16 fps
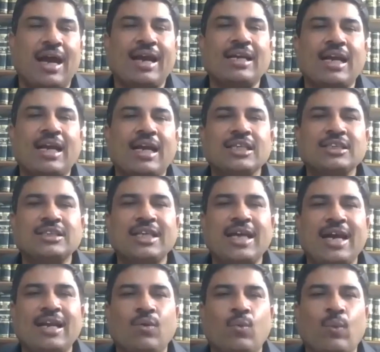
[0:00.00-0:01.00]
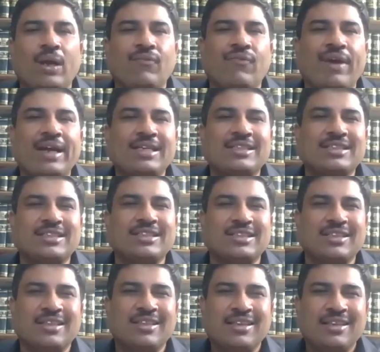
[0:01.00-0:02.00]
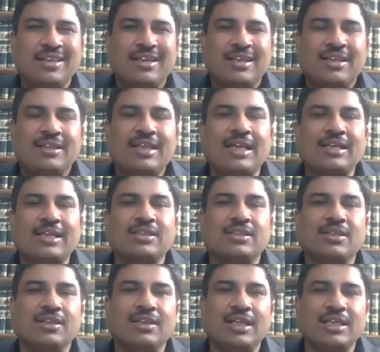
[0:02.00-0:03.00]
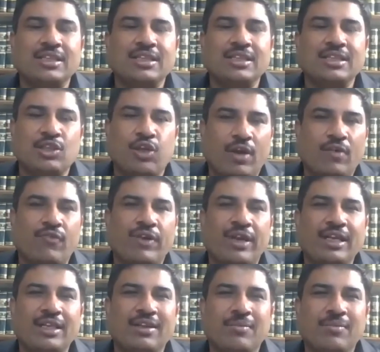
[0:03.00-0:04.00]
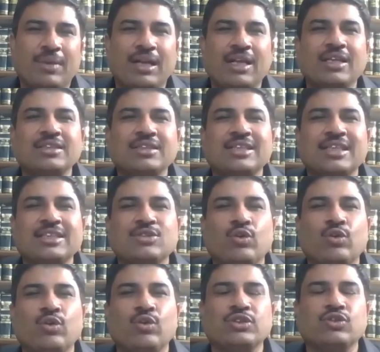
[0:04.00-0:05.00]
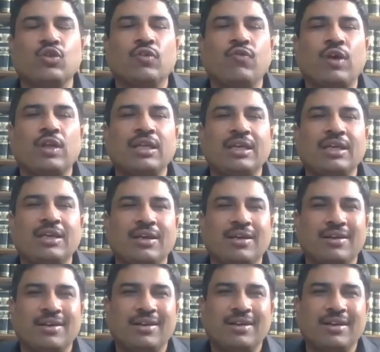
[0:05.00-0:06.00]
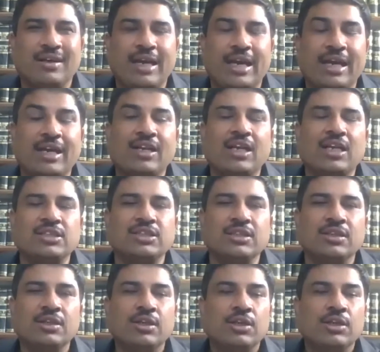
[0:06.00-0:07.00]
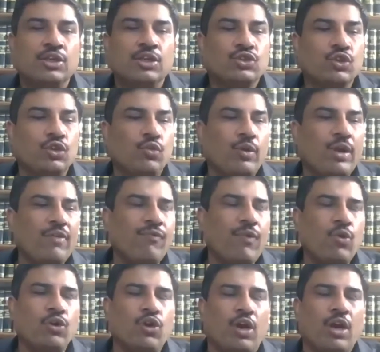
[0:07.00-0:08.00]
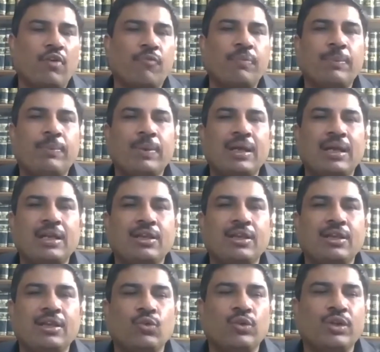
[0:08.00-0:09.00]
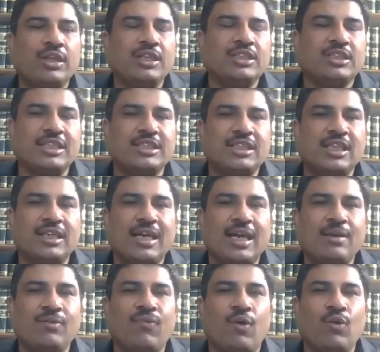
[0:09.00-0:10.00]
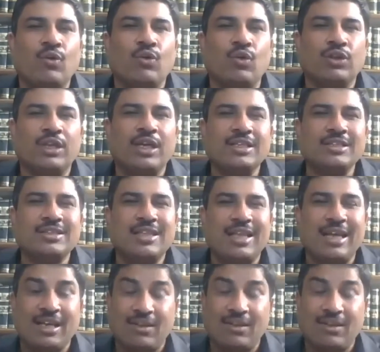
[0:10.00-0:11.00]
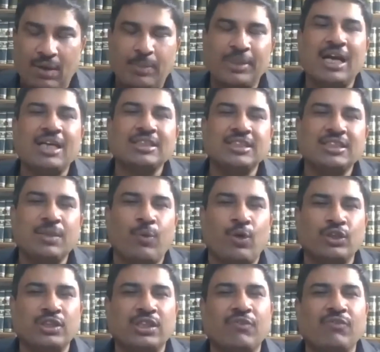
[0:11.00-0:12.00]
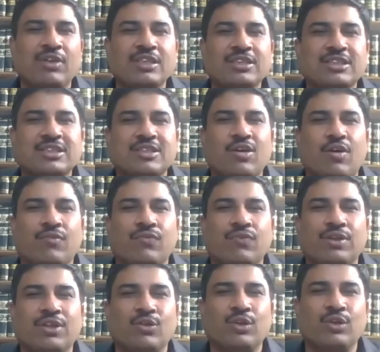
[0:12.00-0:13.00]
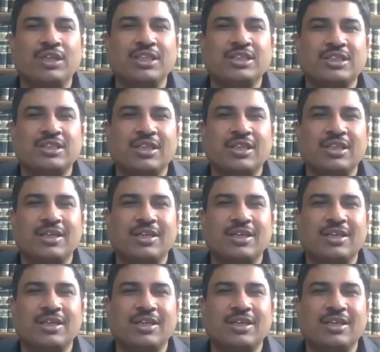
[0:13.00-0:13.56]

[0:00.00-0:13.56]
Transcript: I can understand one finds that there's a lot of rain, but others say, no, it is good for the agriculture. So you would have found a lot of people during these testing times found good things, like webinars is a positiveness of during these